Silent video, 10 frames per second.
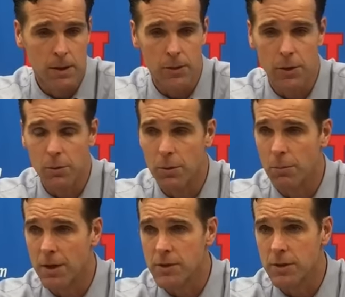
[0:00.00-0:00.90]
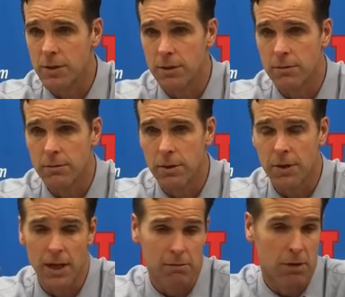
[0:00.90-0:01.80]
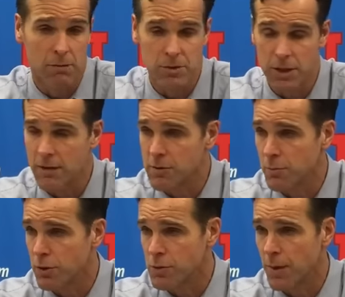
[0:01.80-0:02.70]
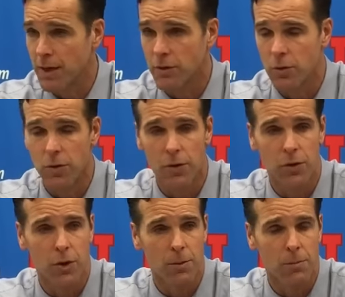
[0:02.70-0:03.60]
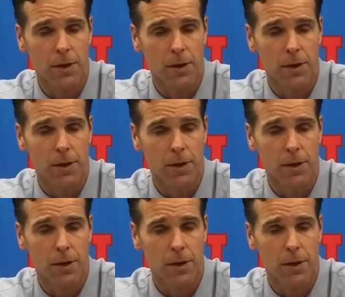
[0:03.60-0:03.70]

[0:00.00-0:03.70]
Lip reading: I thought we were buzzing. And you know, they obviously gave us a pushback too in the third.